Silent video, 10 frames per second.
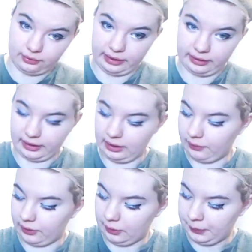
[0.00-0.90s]
there's
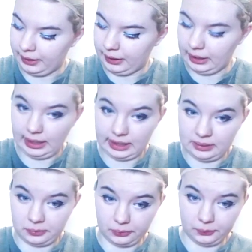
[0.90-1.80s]
either going to be a
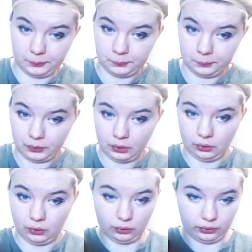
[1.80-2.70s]
label
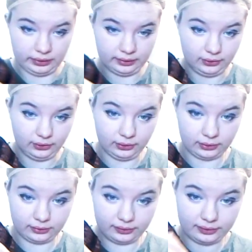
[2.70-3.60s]
or these
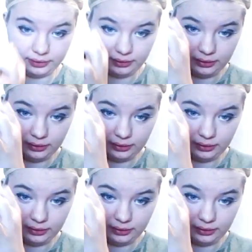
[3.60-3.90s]
hooks